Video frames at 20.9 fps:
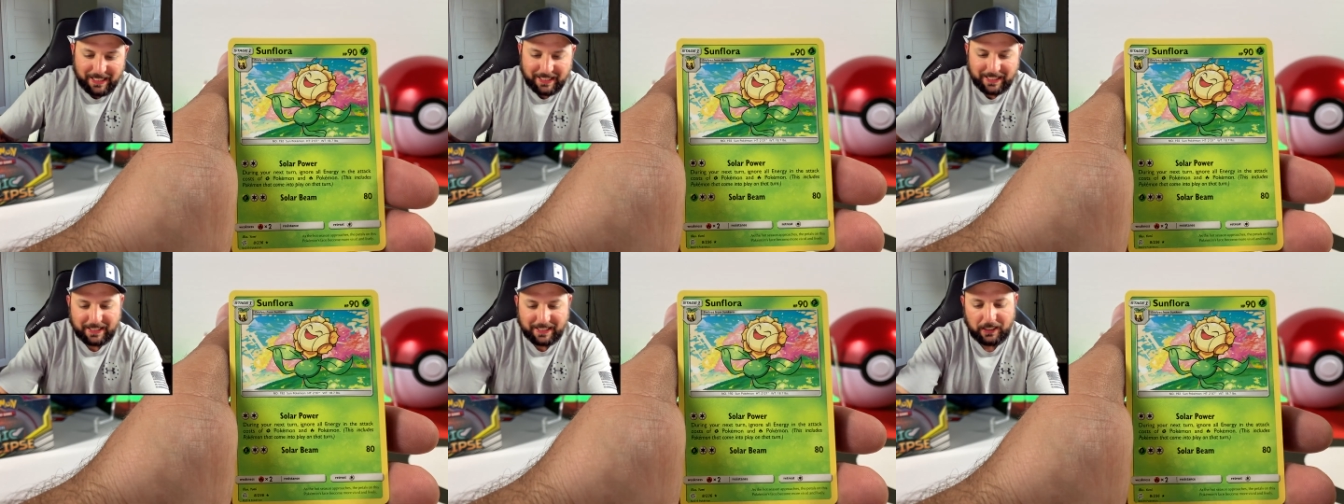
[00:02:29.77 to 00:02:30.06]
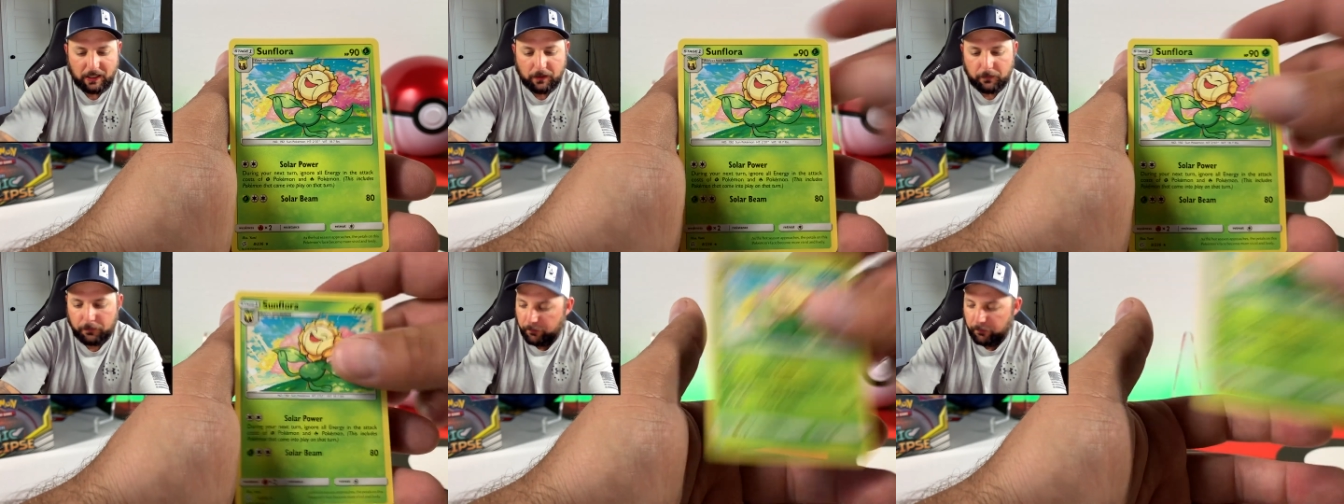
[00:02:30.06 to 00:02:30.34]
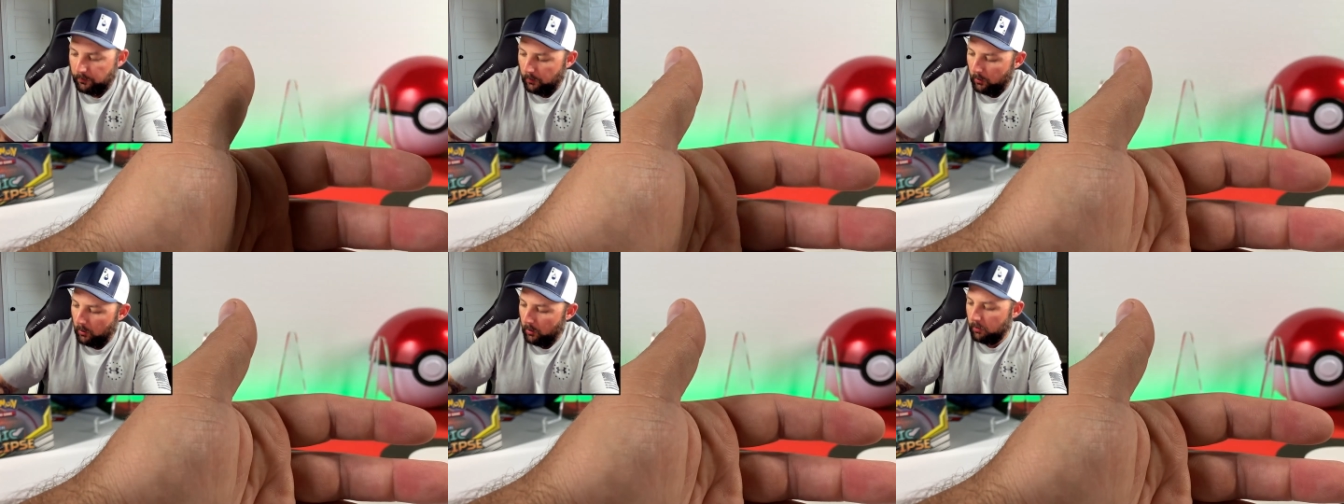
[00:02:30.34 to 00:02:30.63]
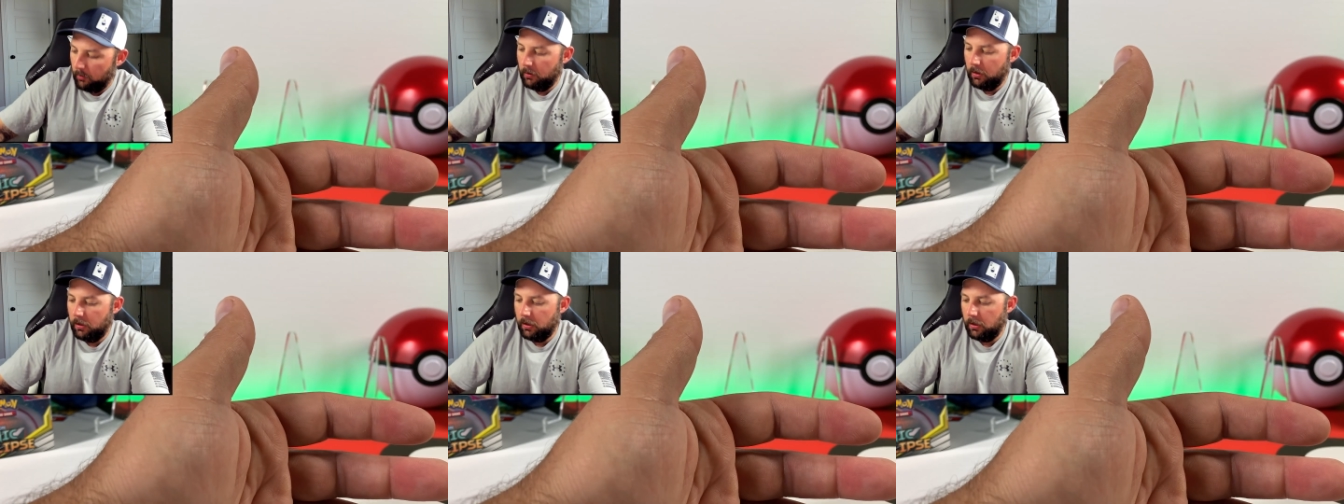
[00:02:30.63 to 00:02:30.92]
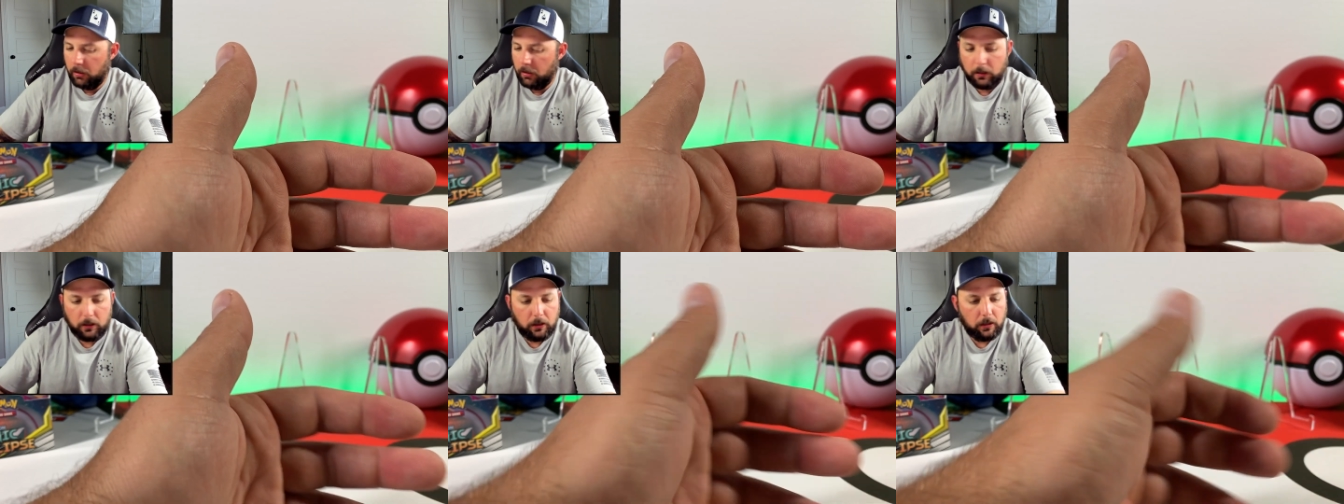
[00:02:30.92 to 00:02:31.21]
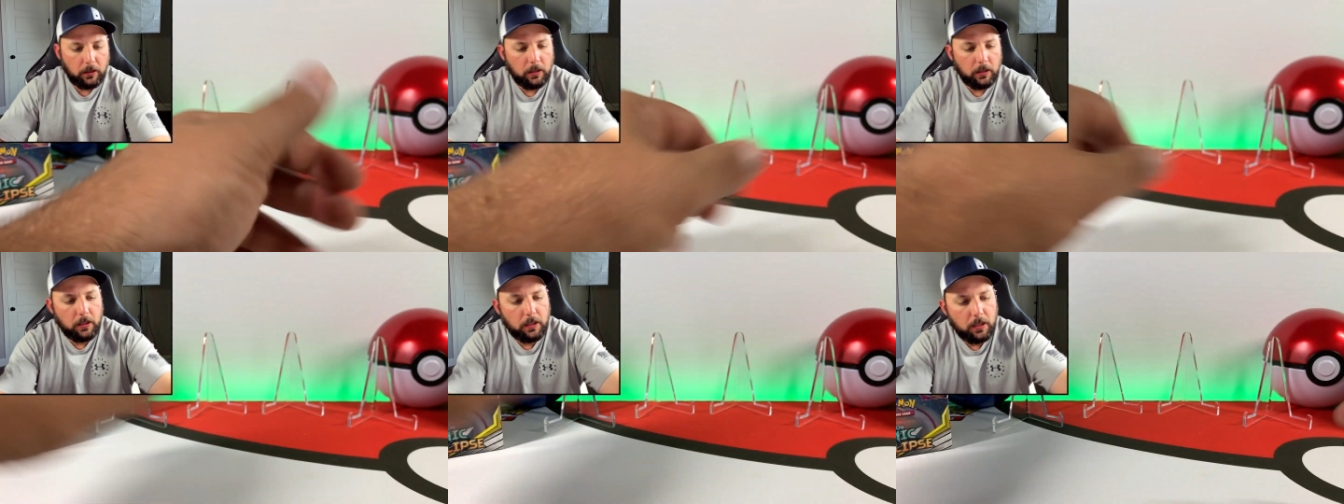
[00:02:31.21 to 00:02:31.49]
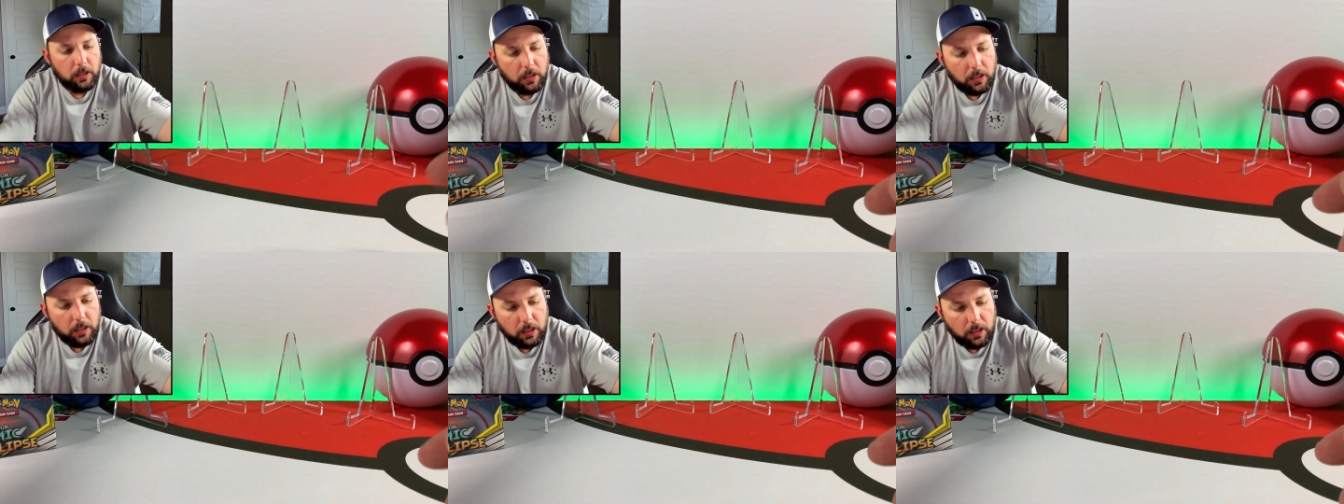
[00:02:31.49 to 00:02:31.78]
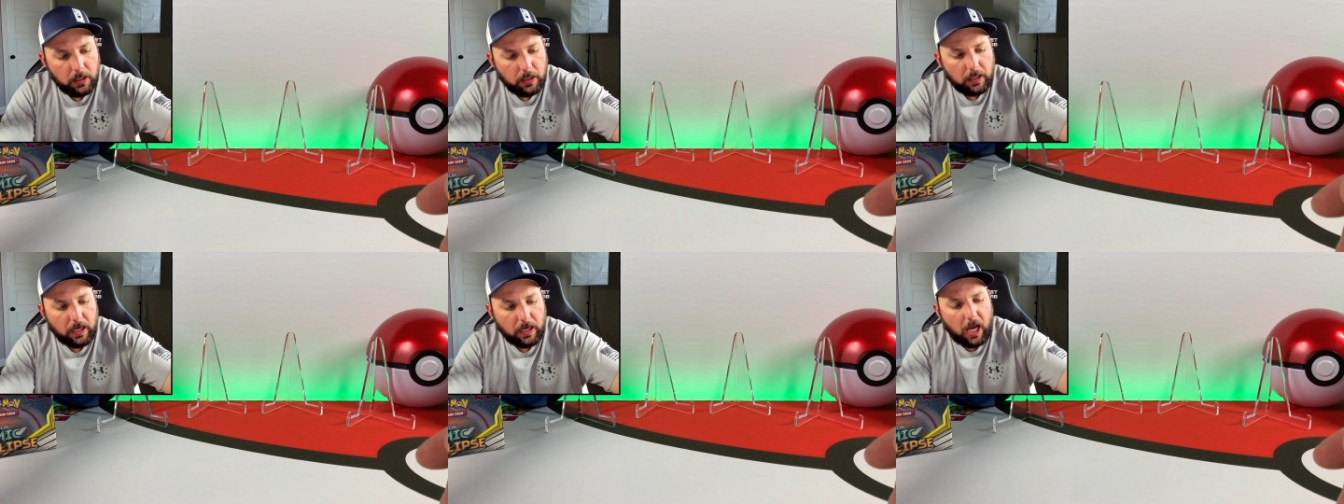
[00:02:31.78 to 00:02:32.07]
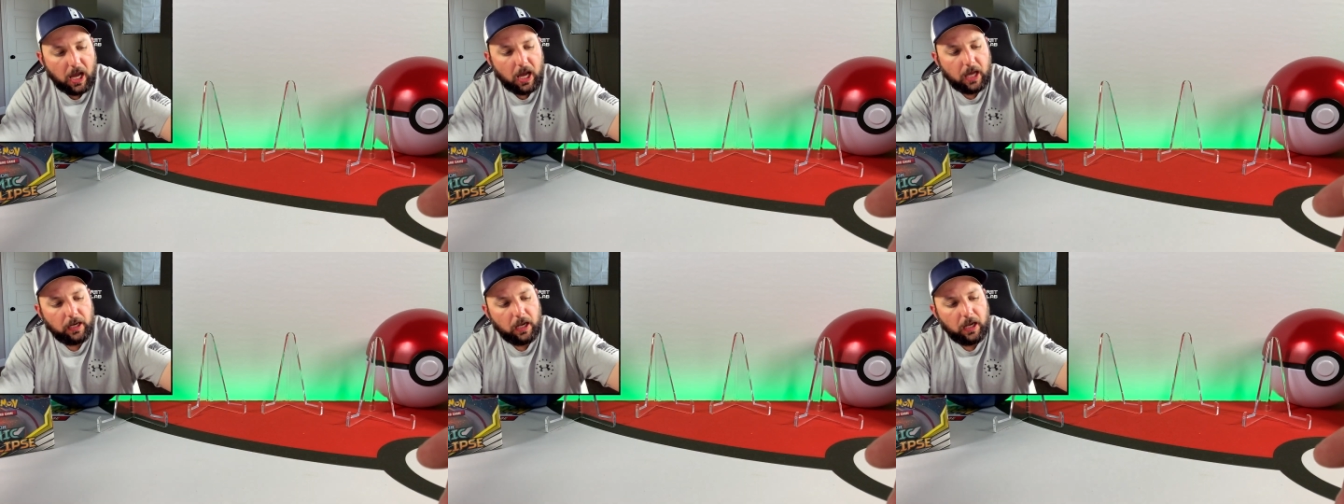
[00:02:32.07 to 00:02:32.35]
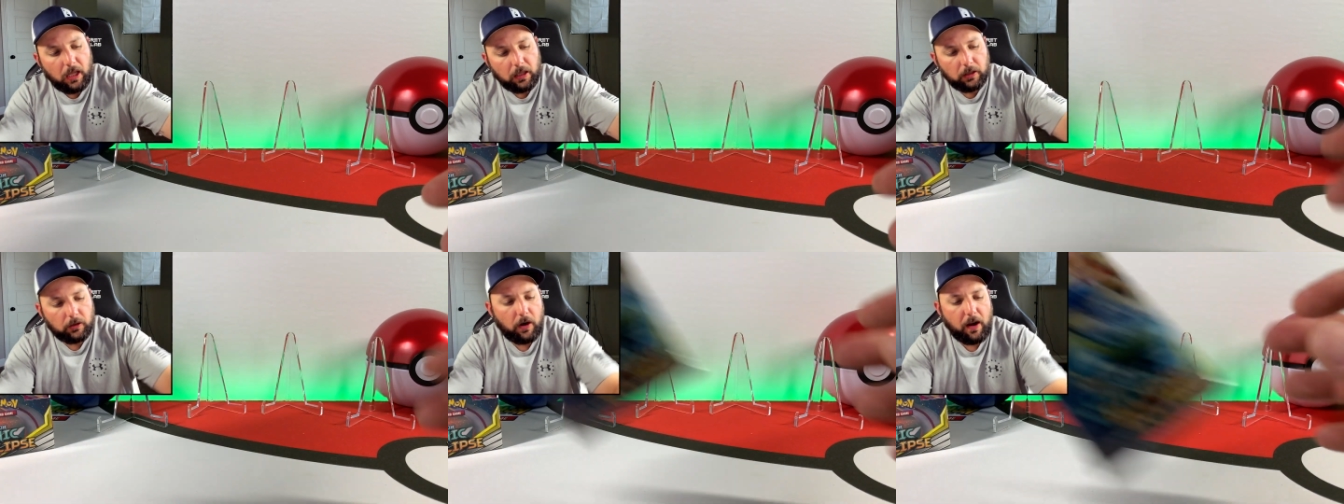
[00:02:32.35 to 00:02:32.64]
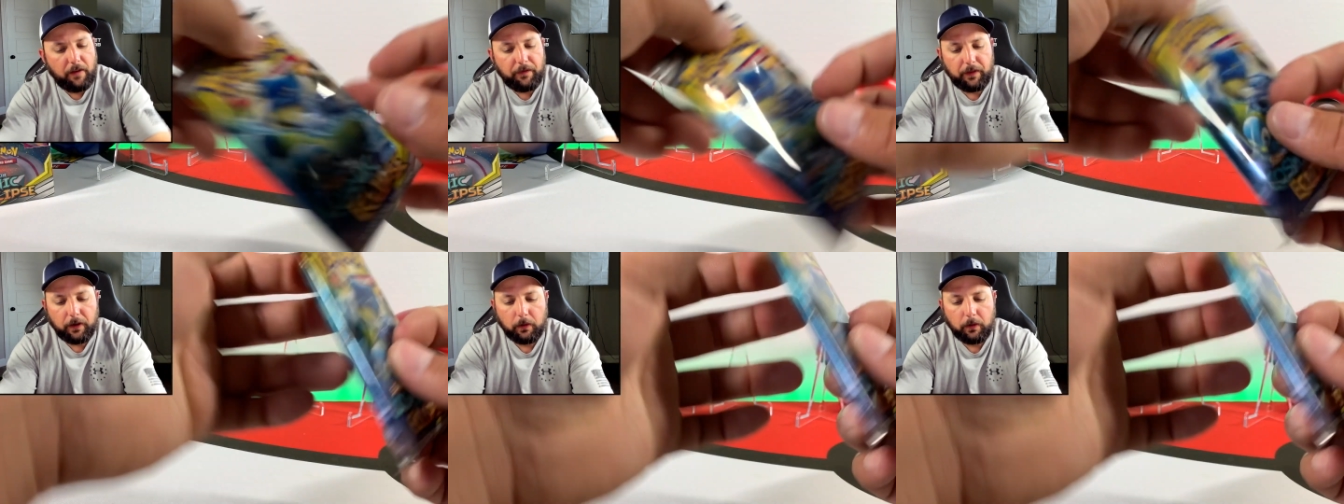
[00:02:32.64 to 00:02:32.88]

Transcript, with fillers: Sunflora non-holographic